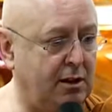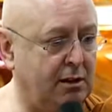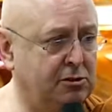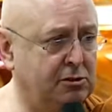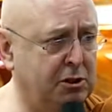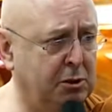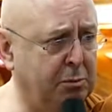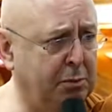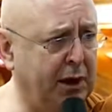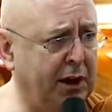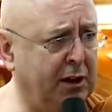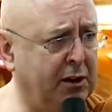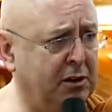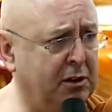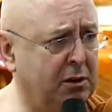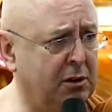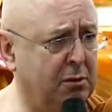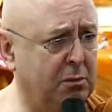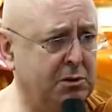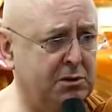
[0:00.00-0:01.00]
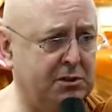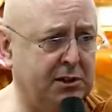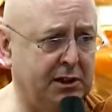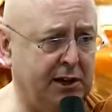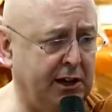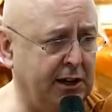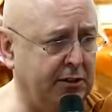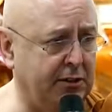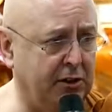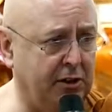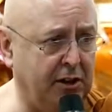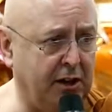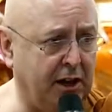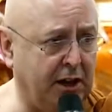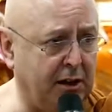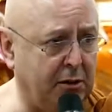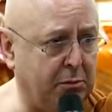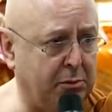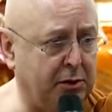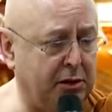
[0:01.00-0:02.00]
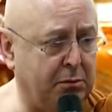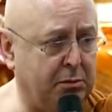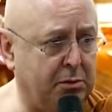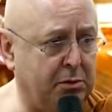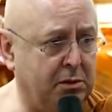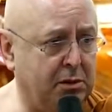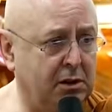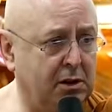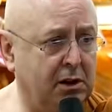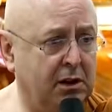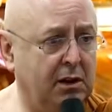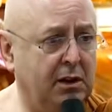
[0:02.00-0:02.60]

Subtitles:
tobacco was again the young people.